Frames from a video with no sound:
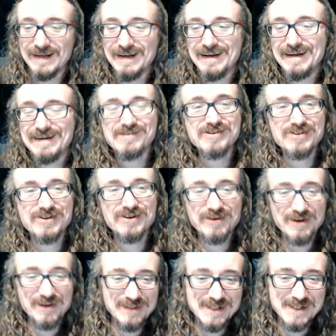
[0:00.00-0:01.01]
There's a show
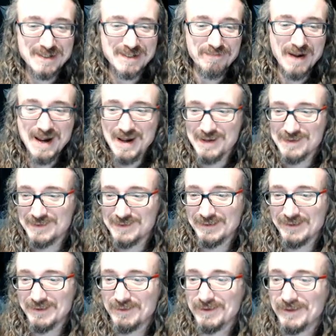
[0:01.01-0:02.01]
called The Expanse, you
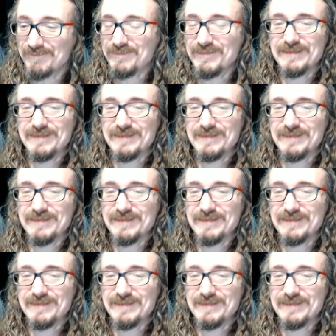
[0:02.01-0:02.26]
know, where